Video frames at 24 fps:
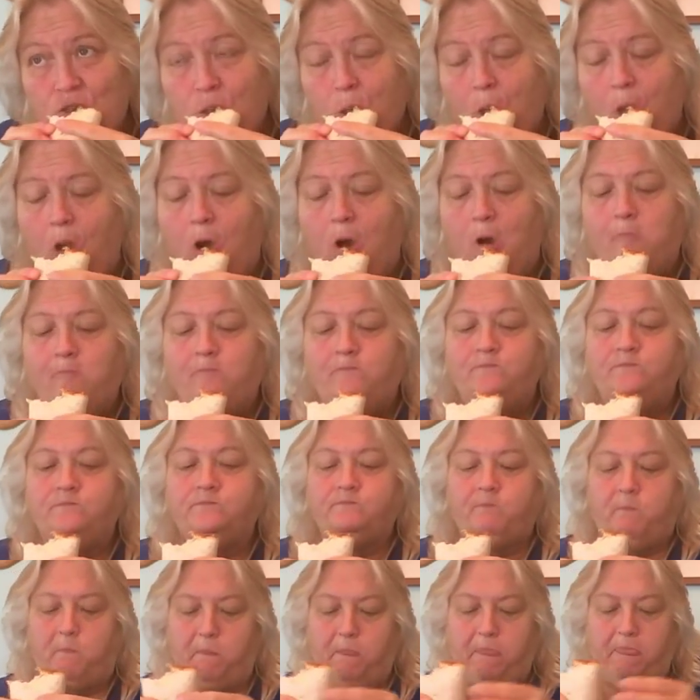
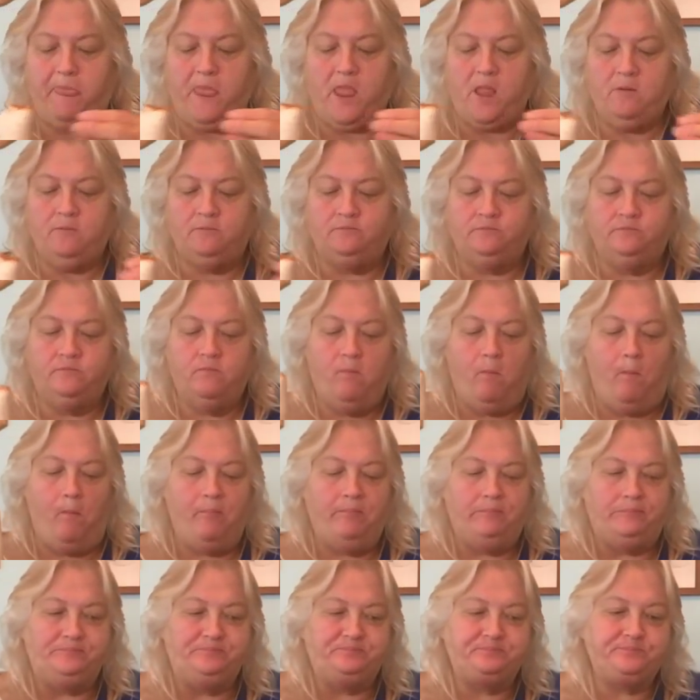
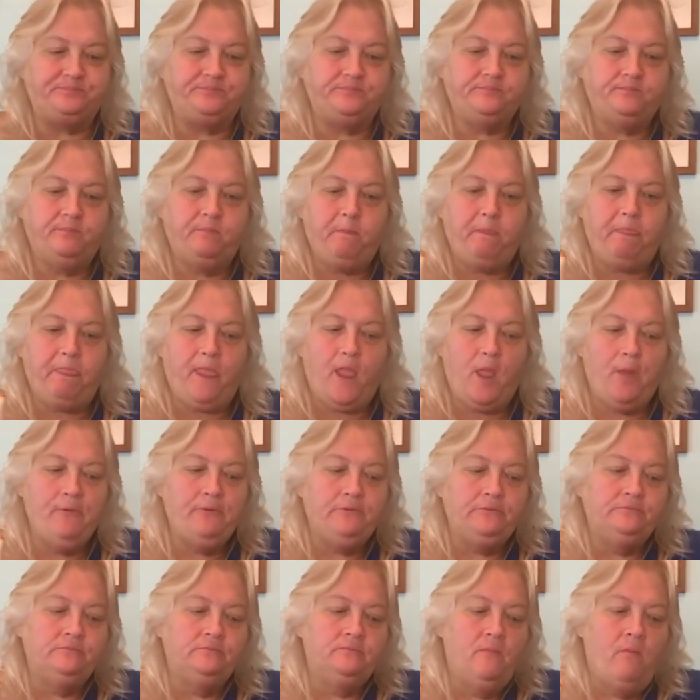
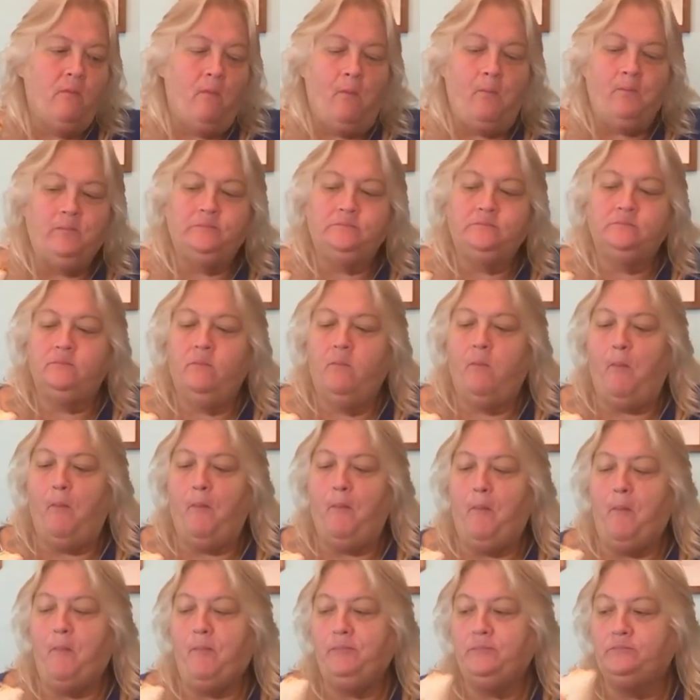
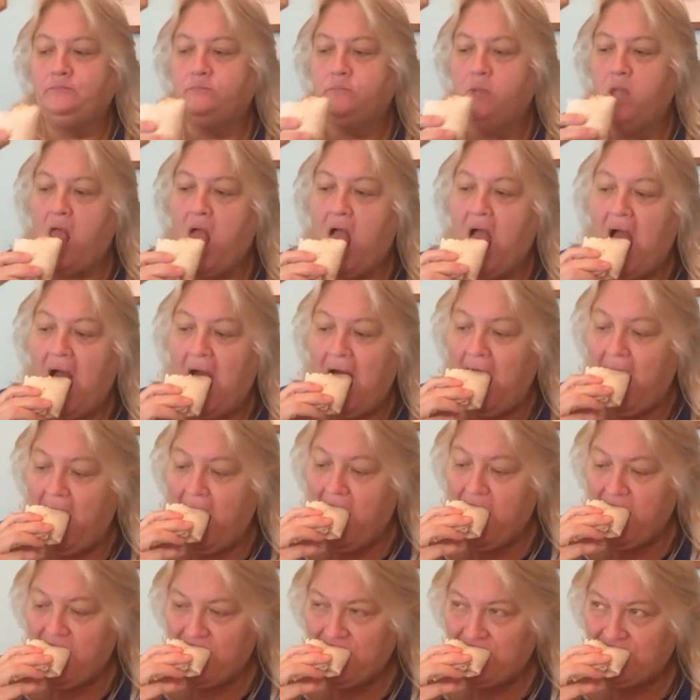
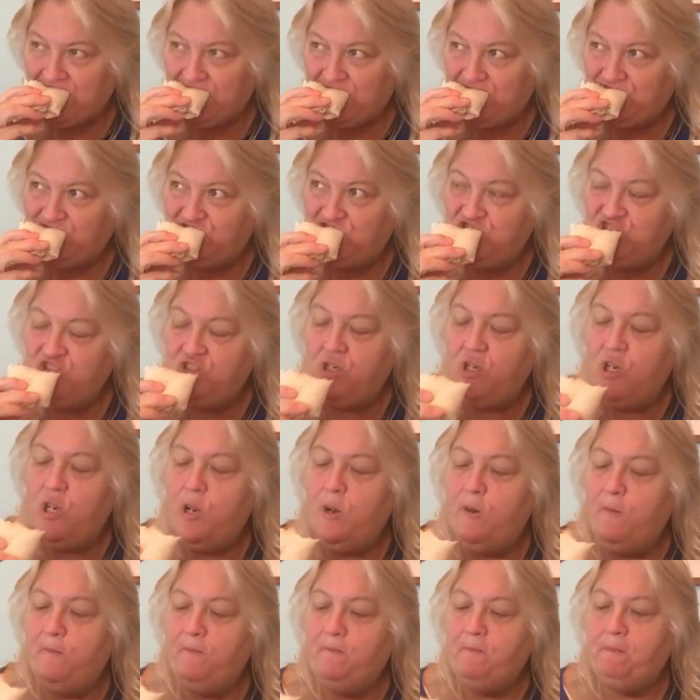
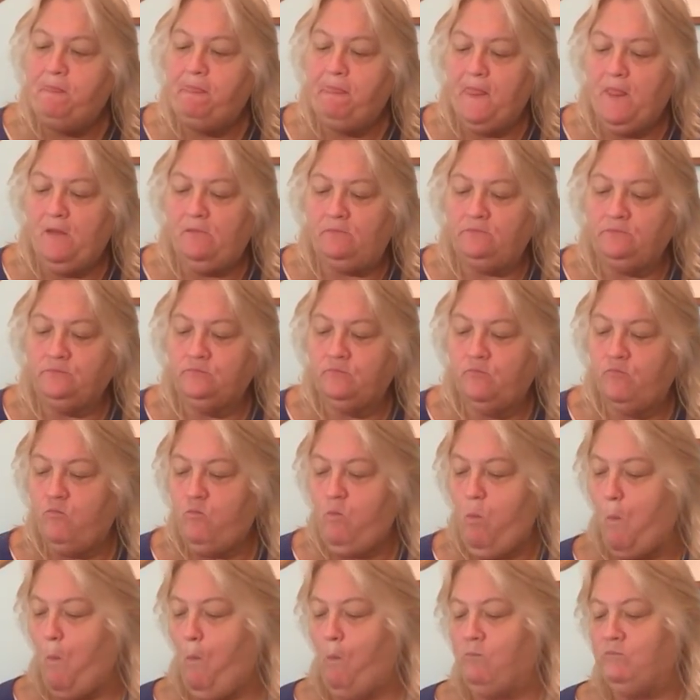
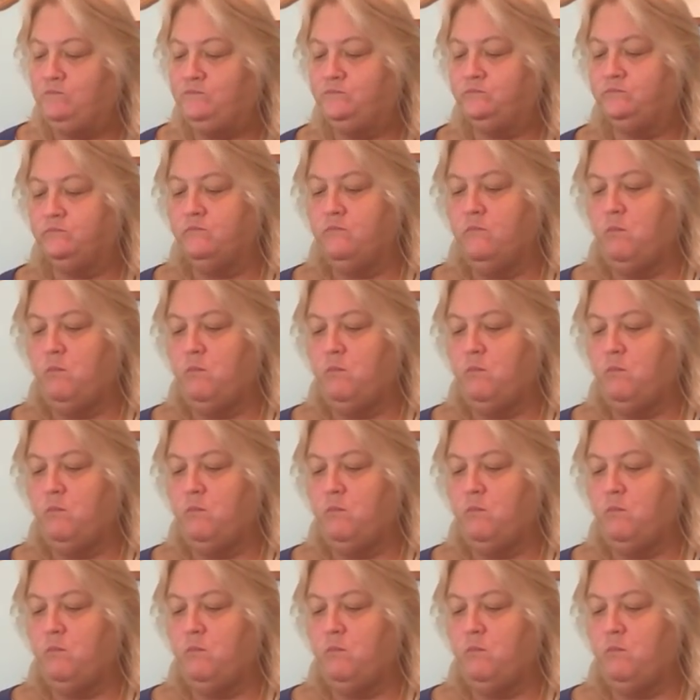Nothing is said.